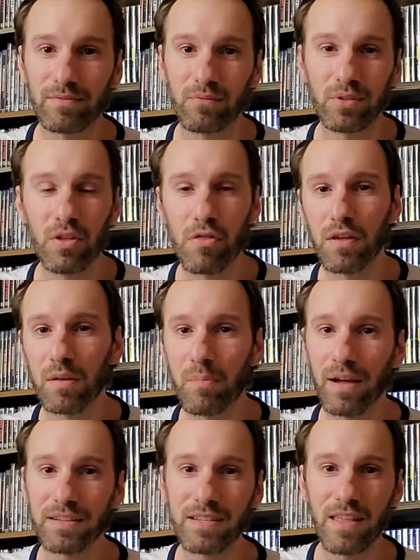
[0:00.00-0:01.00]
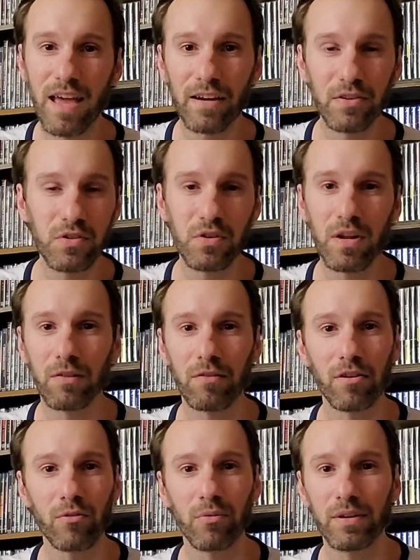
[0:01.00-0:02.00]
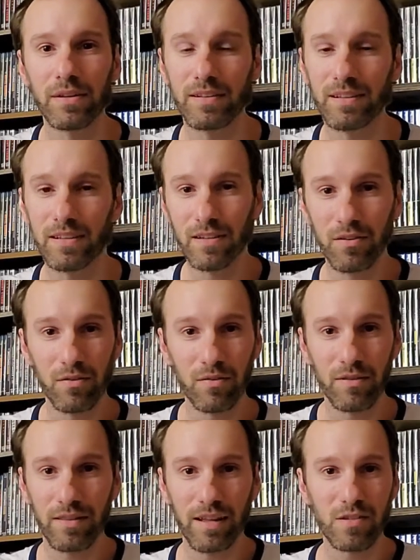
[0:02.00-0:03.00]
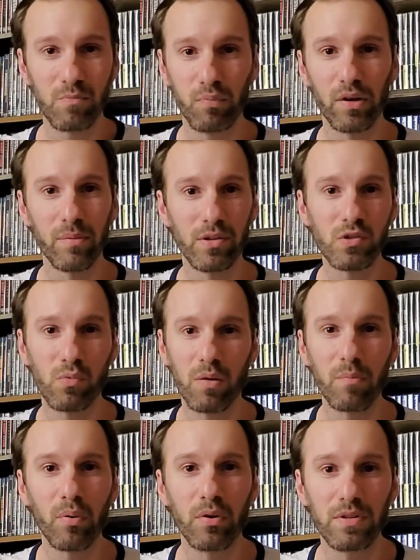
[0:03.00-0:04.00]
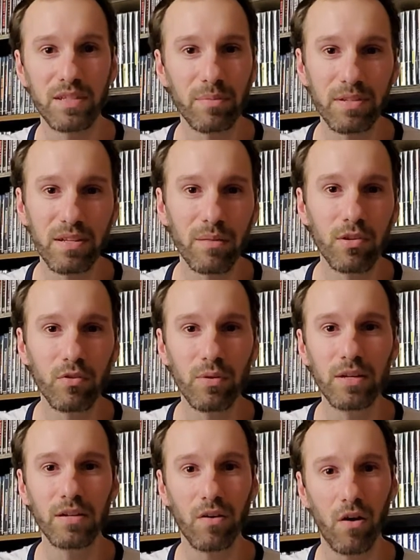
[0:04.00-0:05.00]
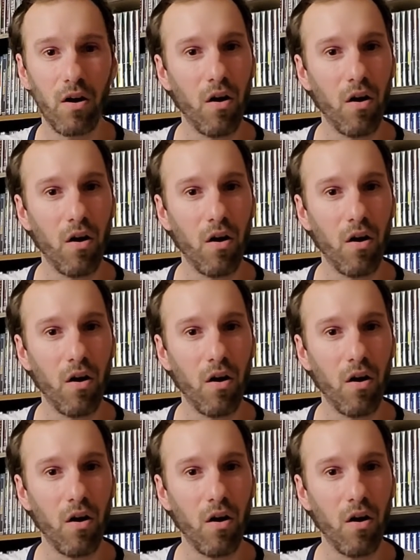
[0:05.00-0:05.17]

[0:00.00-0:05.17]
When you think back to the Attitude Era, when you know that's pretty much what put WWE